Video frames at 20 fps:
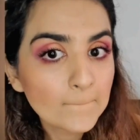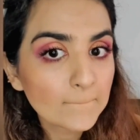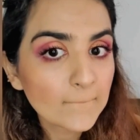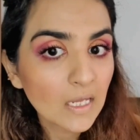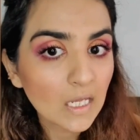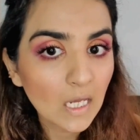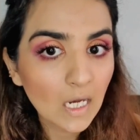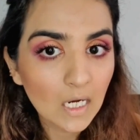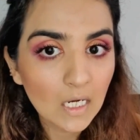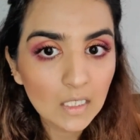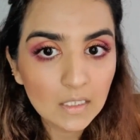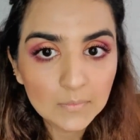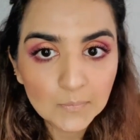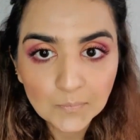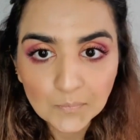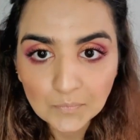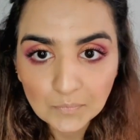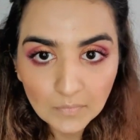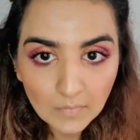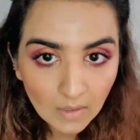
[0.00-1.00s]
Yeah,
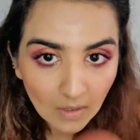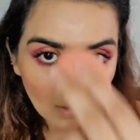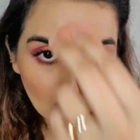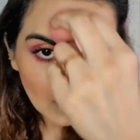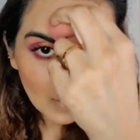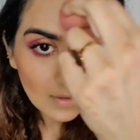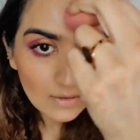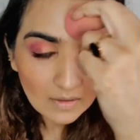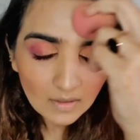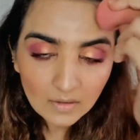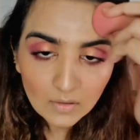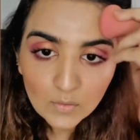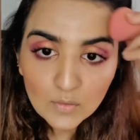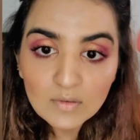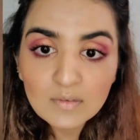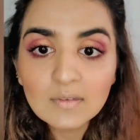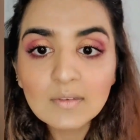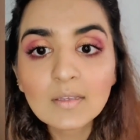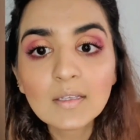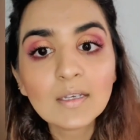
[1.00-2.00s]
can you
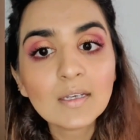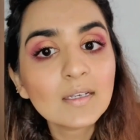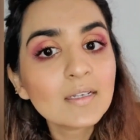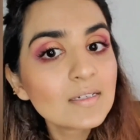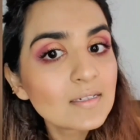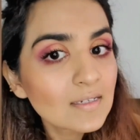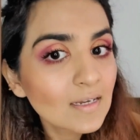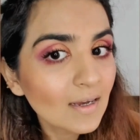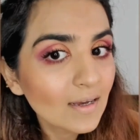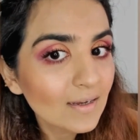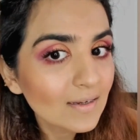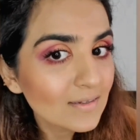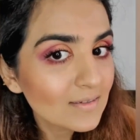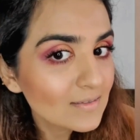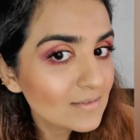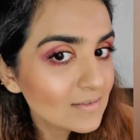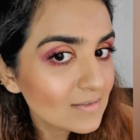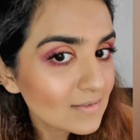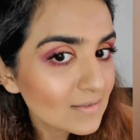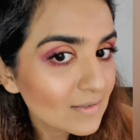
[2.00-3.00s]
see it guys?
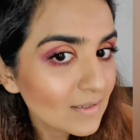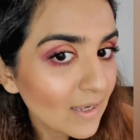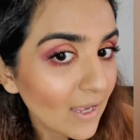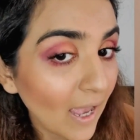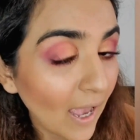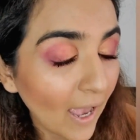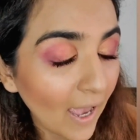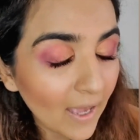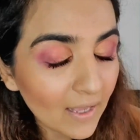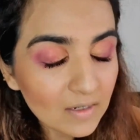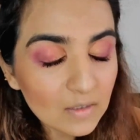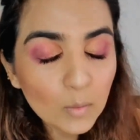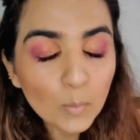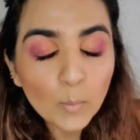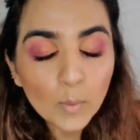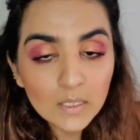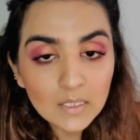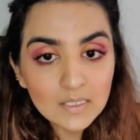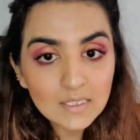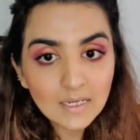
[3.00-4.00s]
And
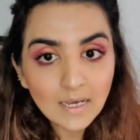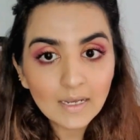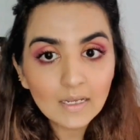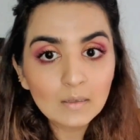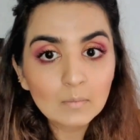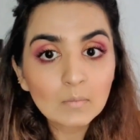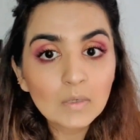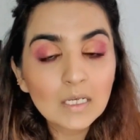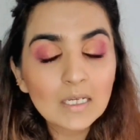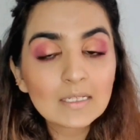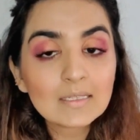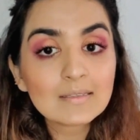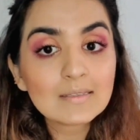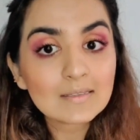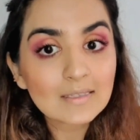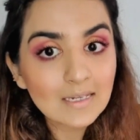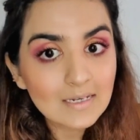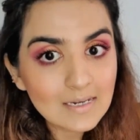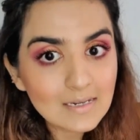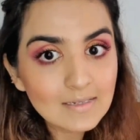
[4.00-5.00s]
with time it
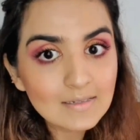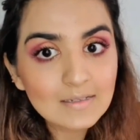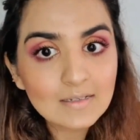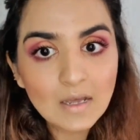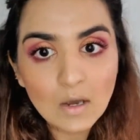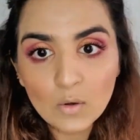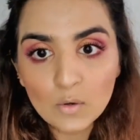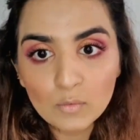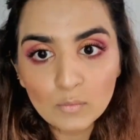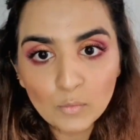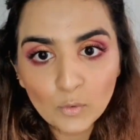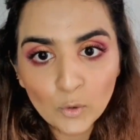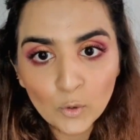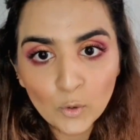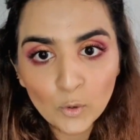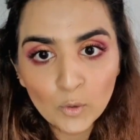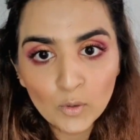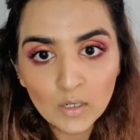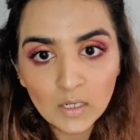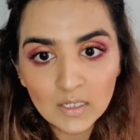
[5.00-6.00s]
settles down
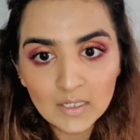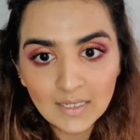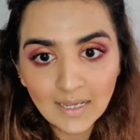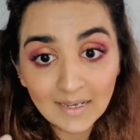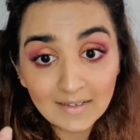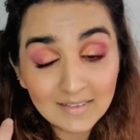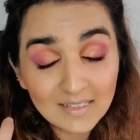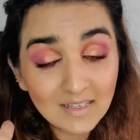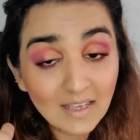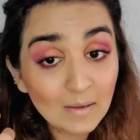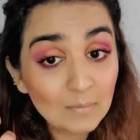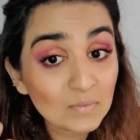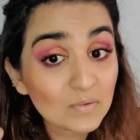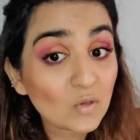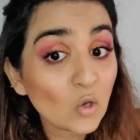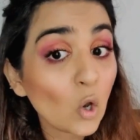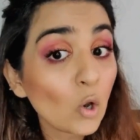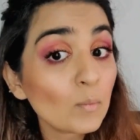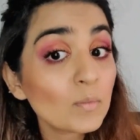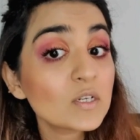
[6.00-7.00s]
more, it gets
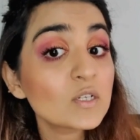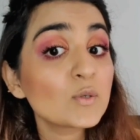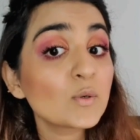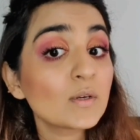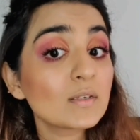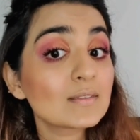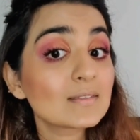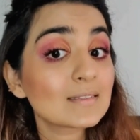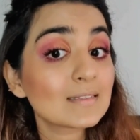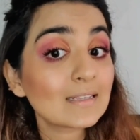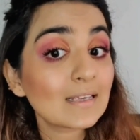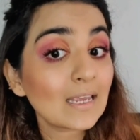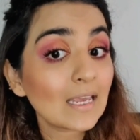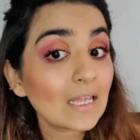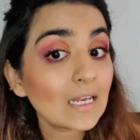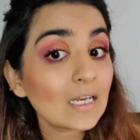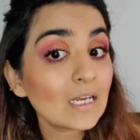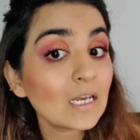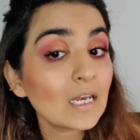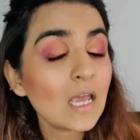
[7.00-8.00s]
absorbed into the
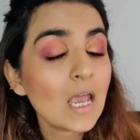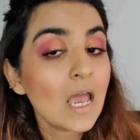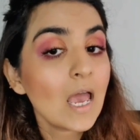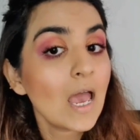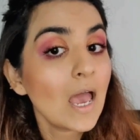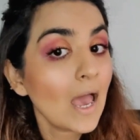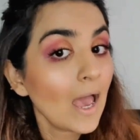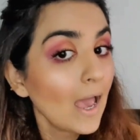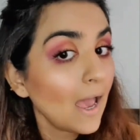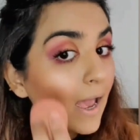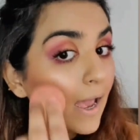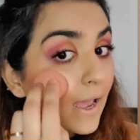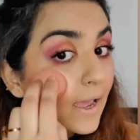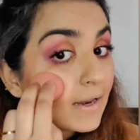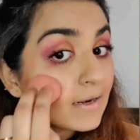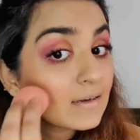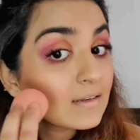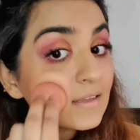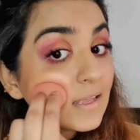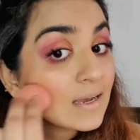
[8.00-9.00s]
skin
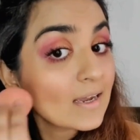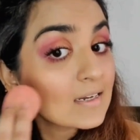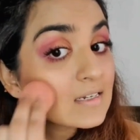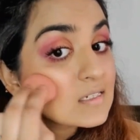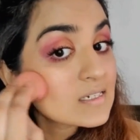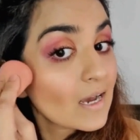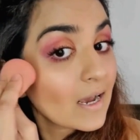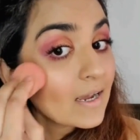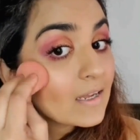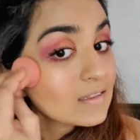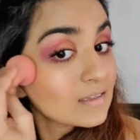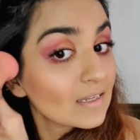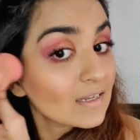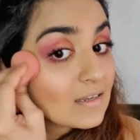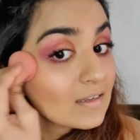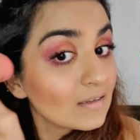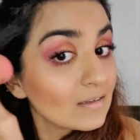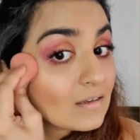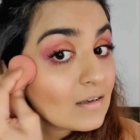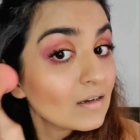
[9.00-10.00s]
and the entire
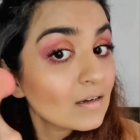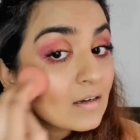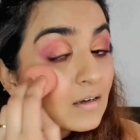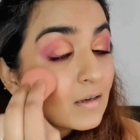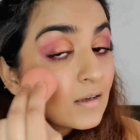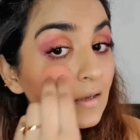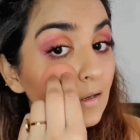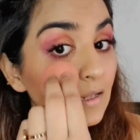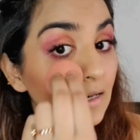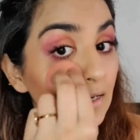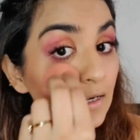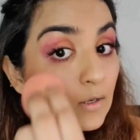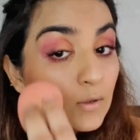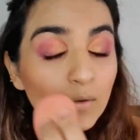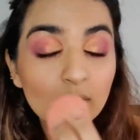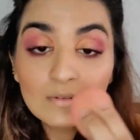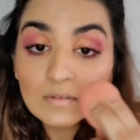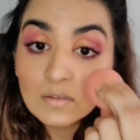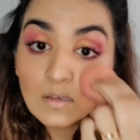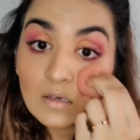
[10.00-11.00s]
thing
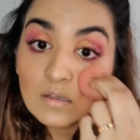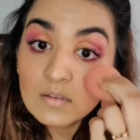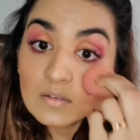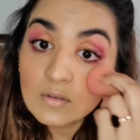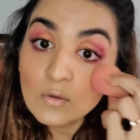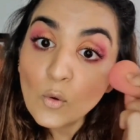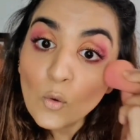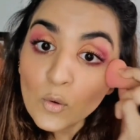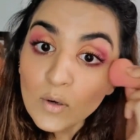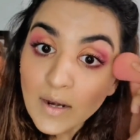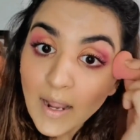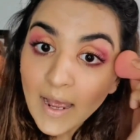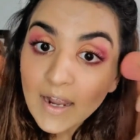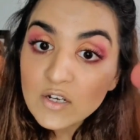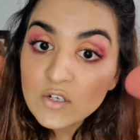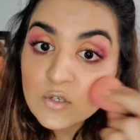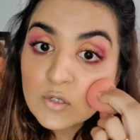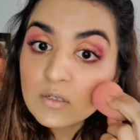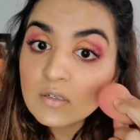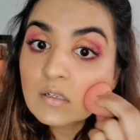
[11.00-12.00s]
looks so
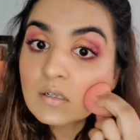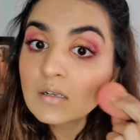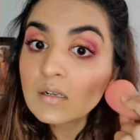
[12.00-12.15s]
natural.